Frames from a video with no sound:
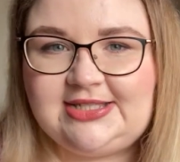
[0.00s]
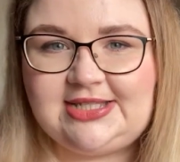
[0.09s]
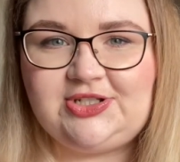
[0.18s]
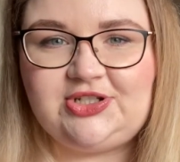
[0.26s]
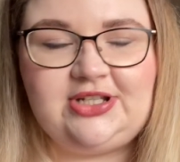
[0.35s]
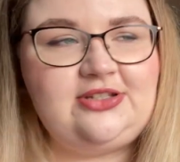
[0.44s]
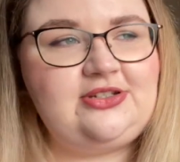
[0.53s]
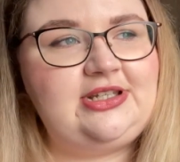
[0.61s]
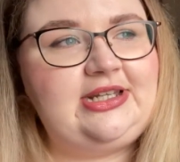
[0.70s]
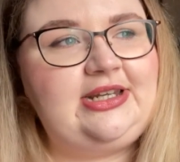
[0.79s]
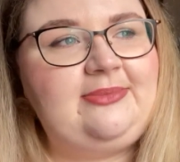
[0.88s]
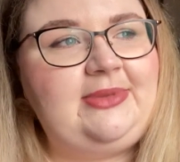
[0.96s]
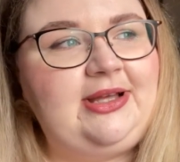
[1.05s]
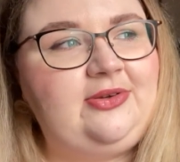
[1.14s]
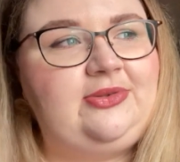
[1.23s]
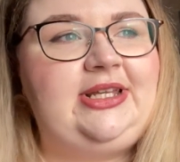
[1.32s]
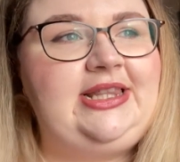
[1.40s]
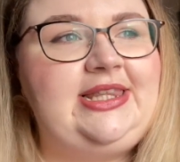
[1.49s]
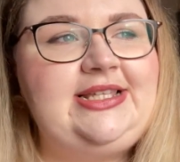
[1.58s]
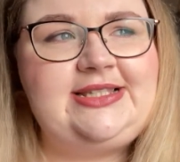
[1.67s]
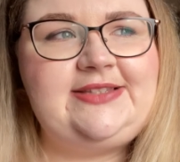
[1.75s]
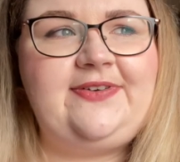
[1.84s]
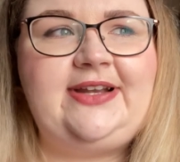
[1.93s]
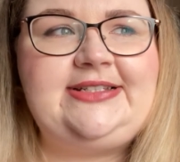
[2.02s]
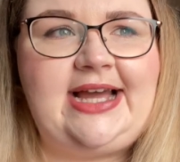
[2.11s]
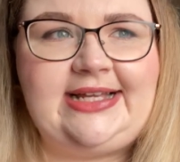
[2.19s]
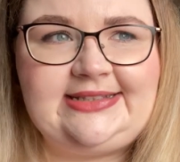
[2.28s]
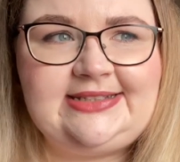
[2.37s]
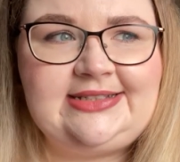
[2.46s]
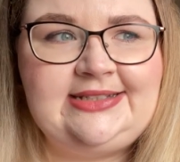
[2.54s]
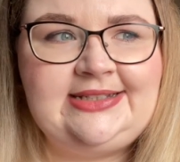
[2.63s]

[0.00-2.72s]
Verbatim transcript: situation and I'm like, oh no, this is very tight.